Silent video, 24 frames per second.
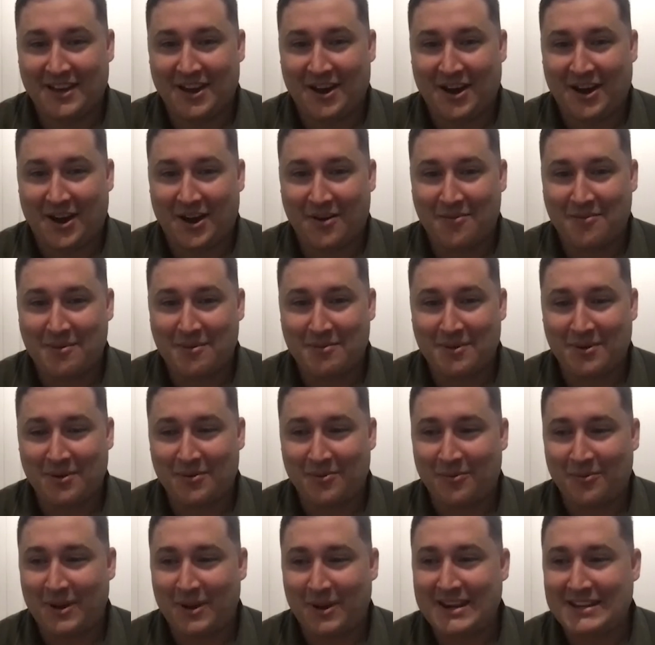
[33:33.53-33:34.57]
I remember
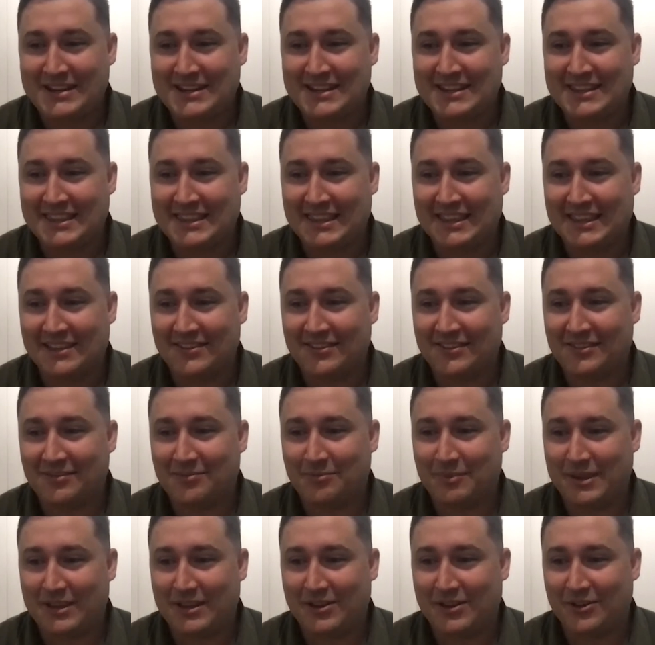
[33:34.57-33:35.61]
we did this
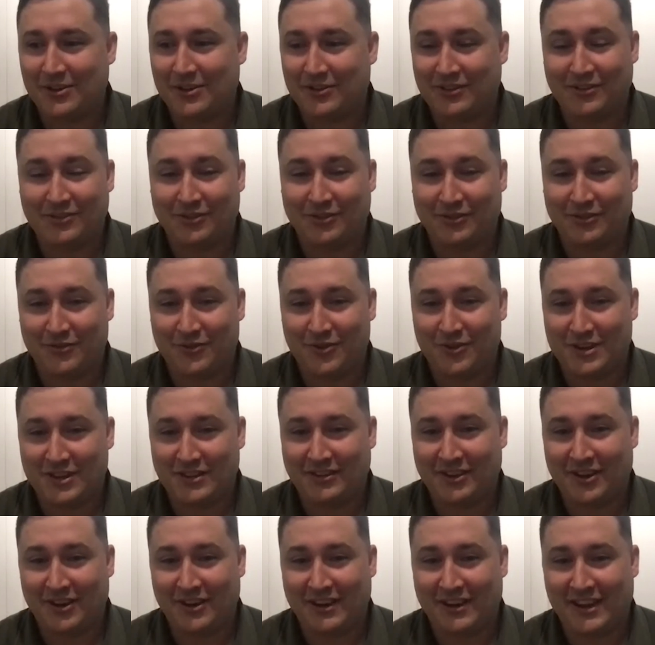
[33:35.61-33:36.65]
because this is a few years
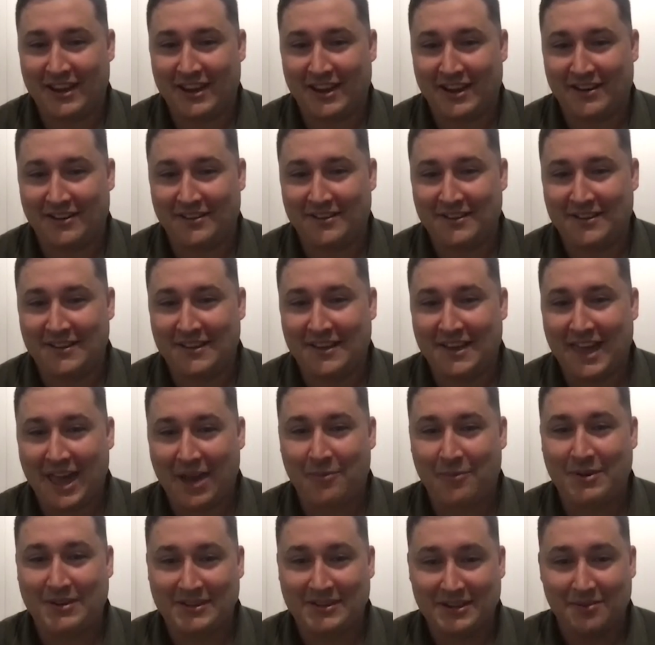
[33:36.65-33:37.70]
ago now,
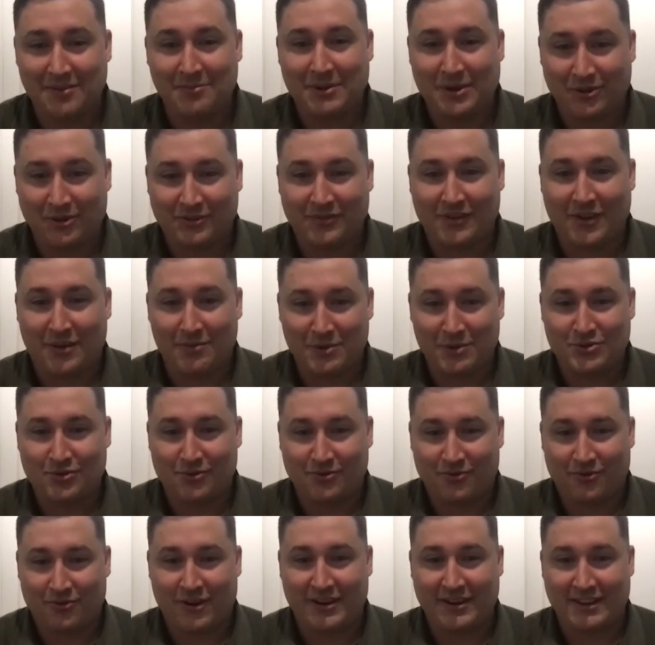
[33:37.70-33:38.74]
and we did it because of our mutual
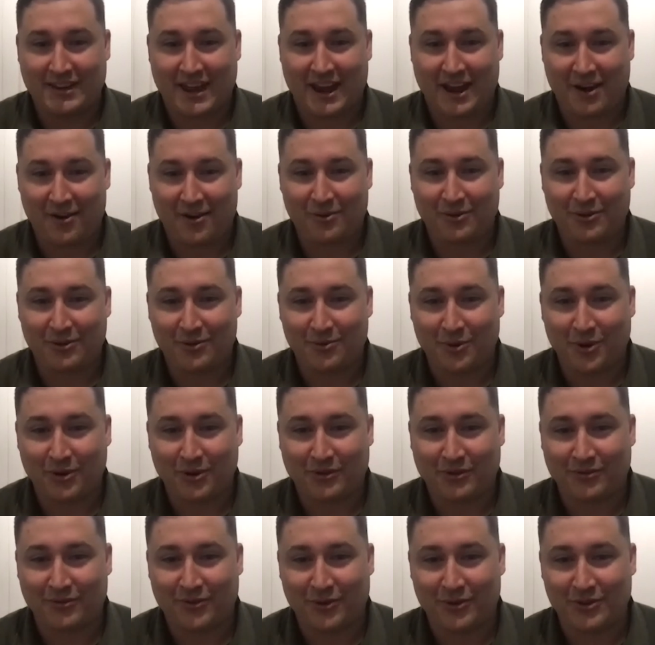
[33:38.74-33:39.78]
friend, Carol, who
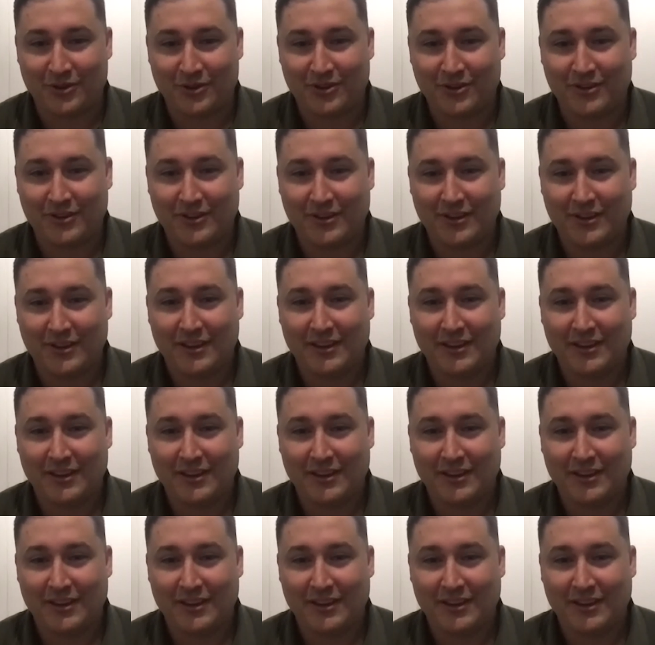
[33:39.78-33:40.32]
works for you,